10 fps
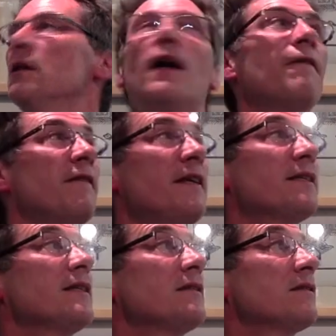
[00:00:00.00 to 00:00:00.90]
And this
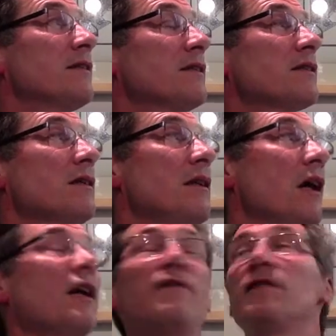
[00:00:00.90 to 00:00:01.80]
is a
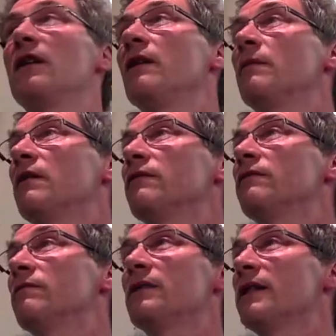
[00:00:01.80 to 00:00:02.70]
lifetime of
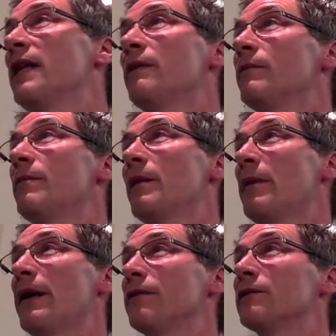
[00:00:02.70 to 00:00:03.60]
sailing with my
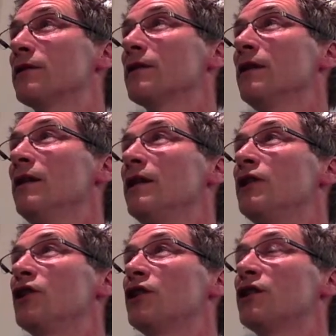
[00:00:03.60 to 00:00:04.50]
parents in
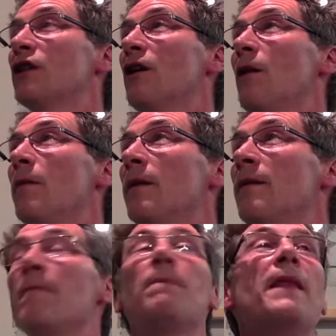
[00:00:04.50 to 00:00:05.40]
Chichester Harbour,
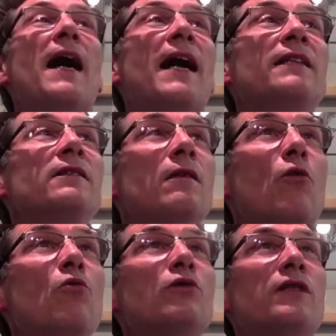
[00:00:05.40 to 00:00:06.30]
and
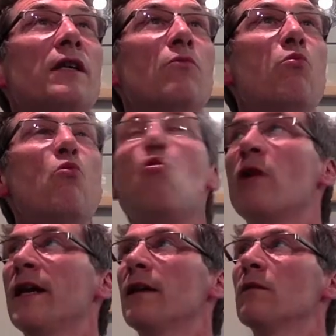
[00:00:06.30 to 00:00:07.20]
also
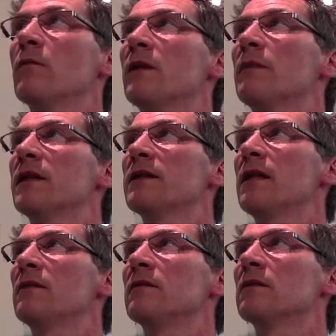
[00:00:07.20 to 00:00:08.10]
walking with my
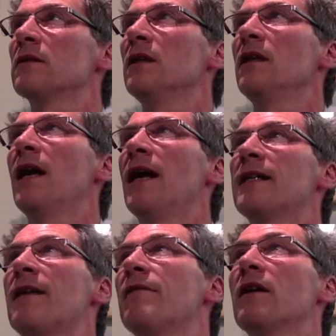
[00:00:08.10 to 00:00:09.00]
sons and
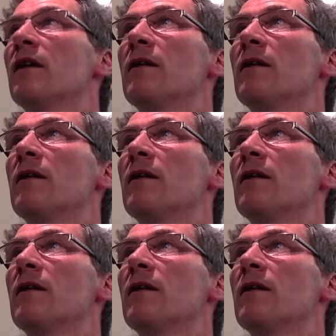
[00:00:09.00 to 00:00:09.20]
having